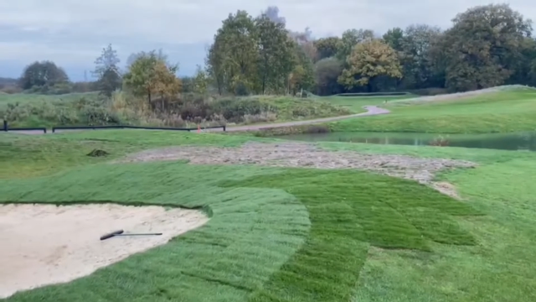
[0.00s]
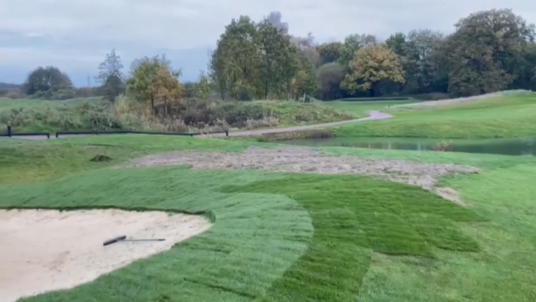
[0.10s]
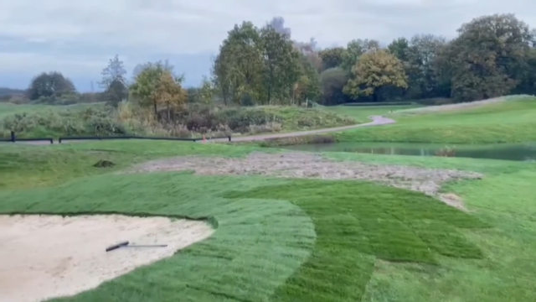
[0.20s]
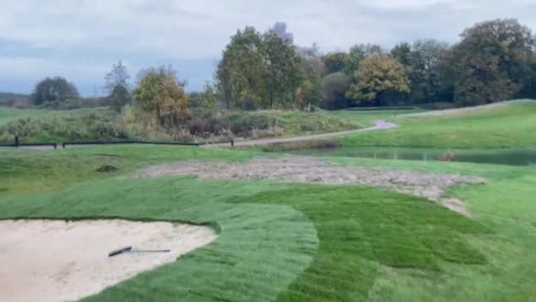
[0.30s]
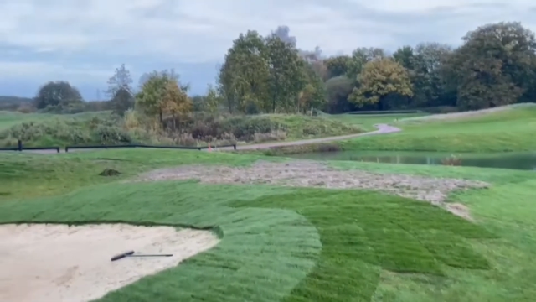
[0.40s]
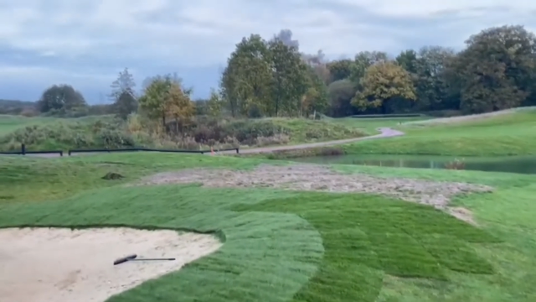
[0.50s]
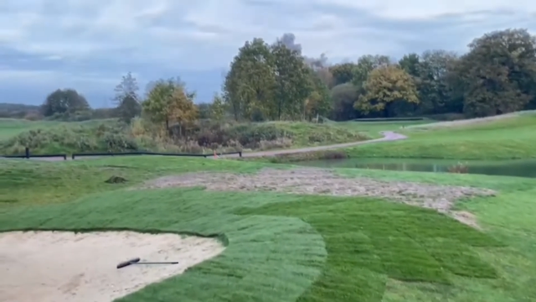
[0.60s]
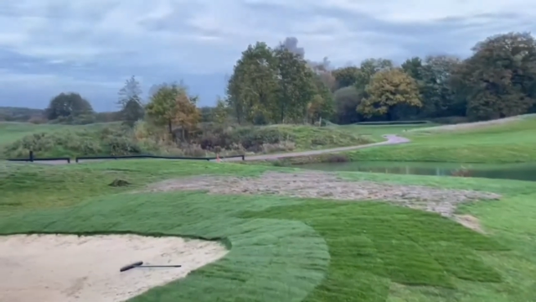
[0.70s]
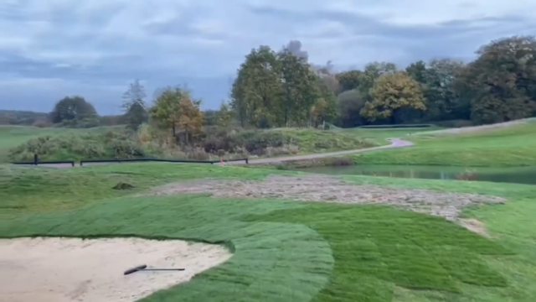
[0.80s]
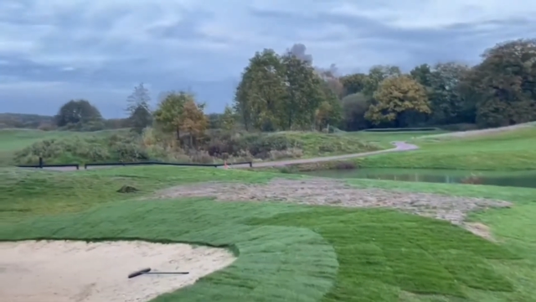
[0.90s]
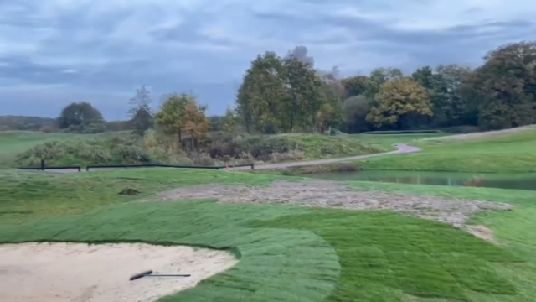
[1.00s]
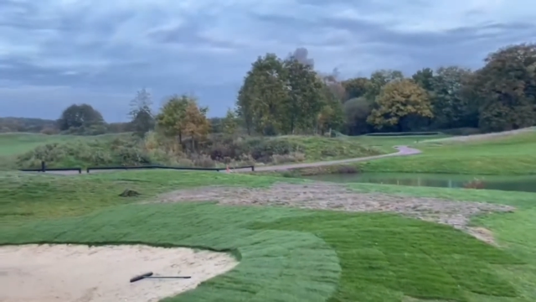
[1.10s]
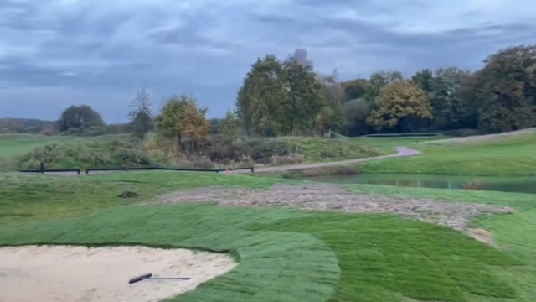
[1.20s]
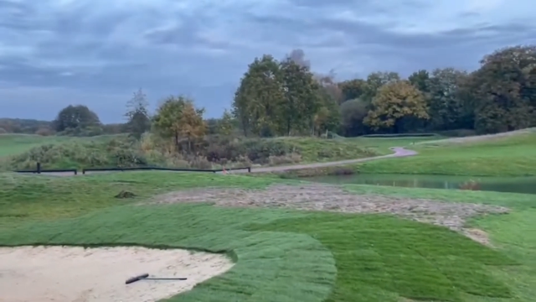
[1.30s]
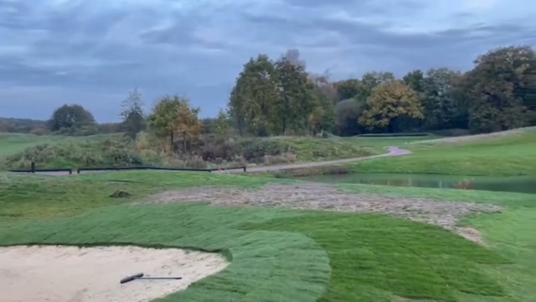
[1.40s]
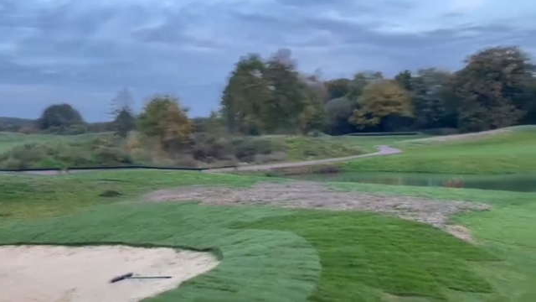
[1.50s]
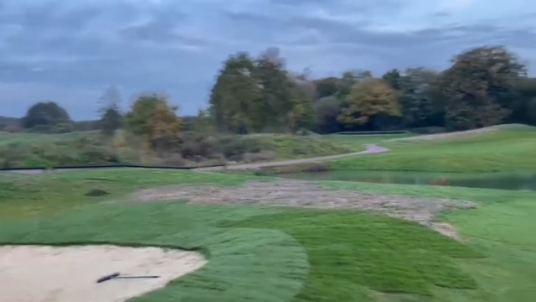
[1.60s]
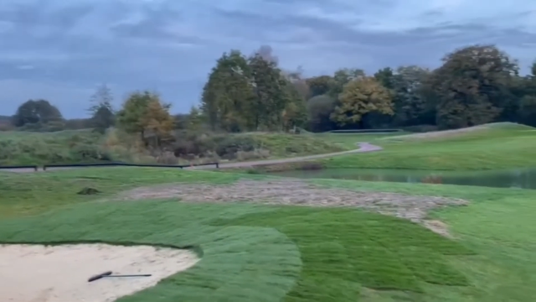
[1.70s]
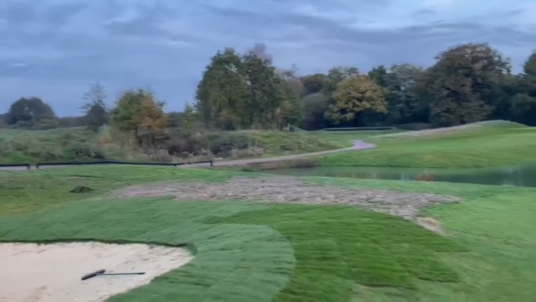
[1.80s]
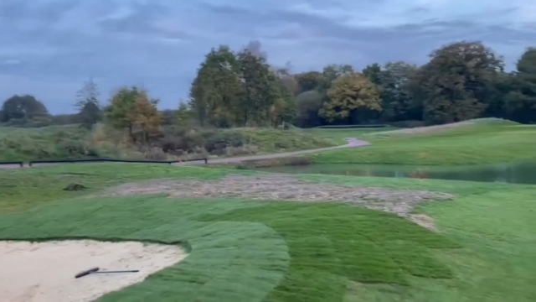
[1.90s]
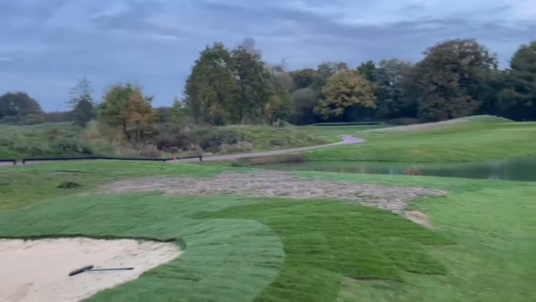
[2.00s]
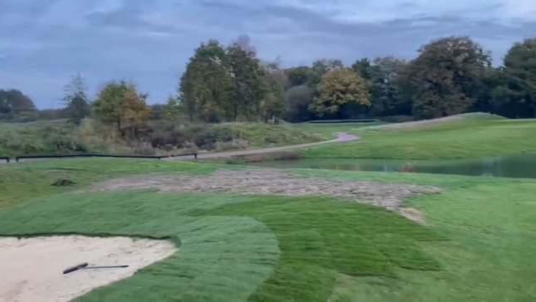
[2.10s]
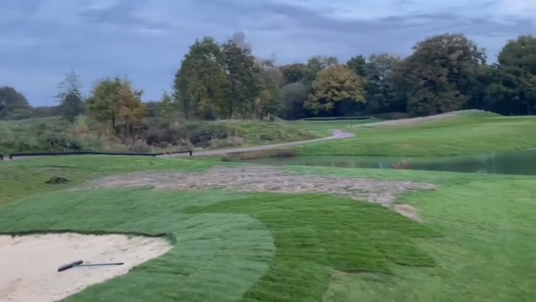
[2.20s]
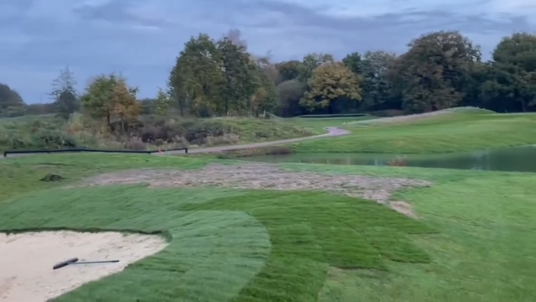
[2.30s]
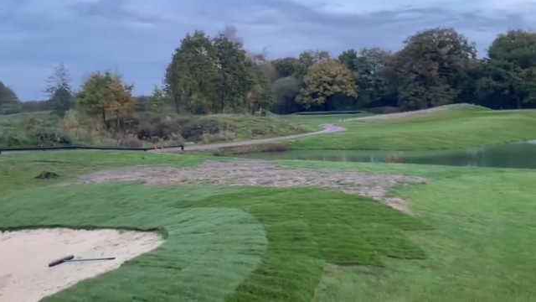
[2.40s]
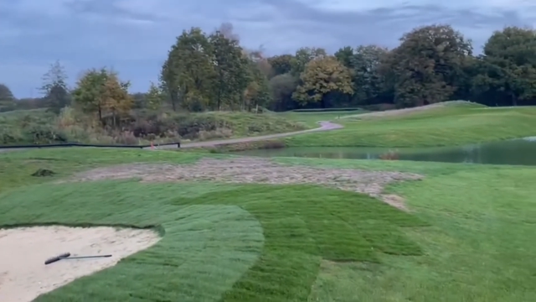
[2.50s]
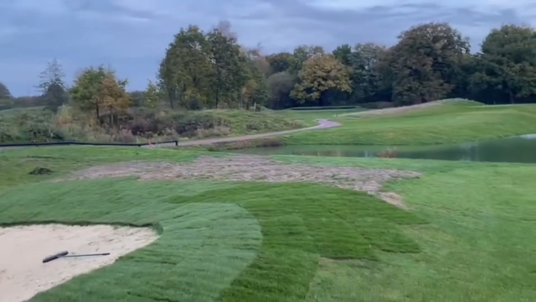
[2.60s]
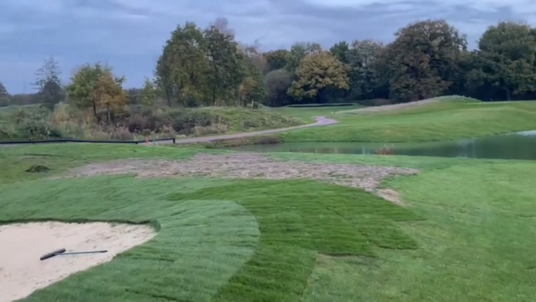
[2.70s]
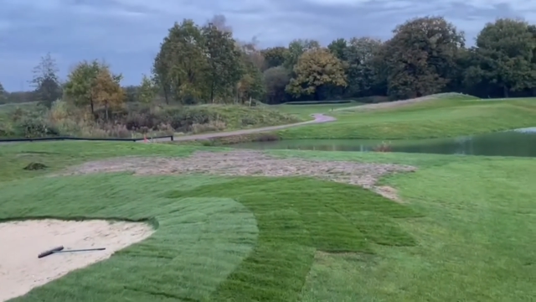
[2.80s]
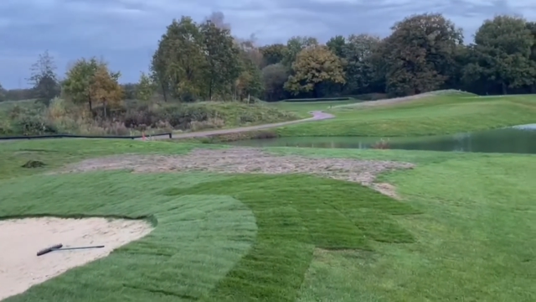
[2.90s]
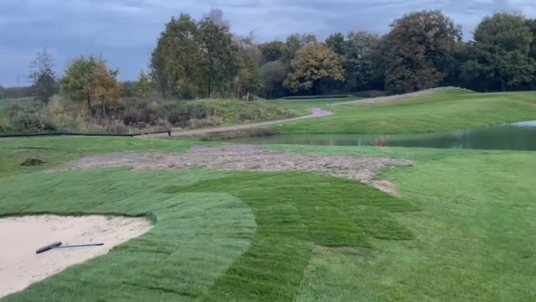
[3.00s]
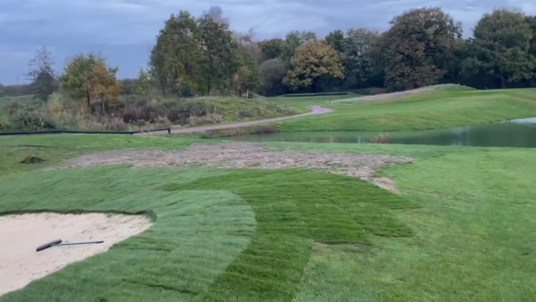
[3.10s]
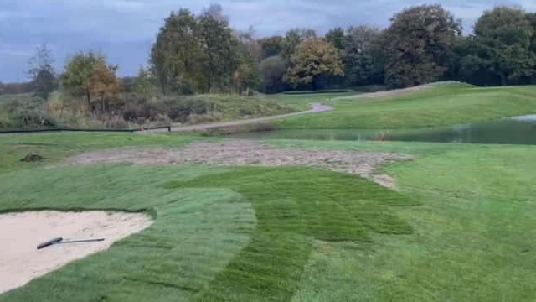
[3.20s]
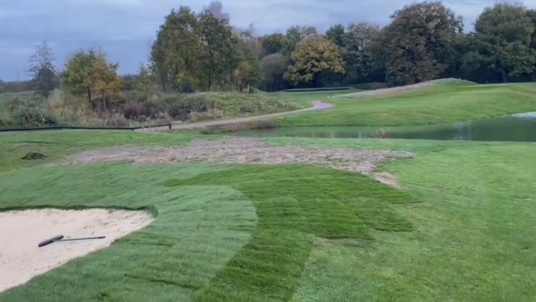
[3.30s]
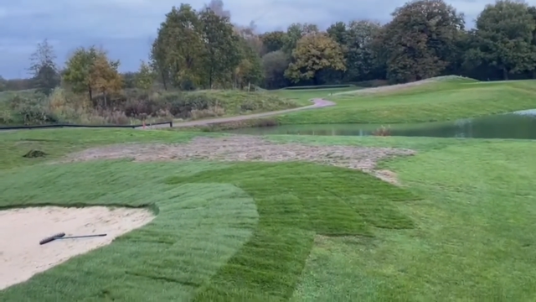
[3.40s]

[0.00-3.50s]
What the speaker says: (no speaker visible)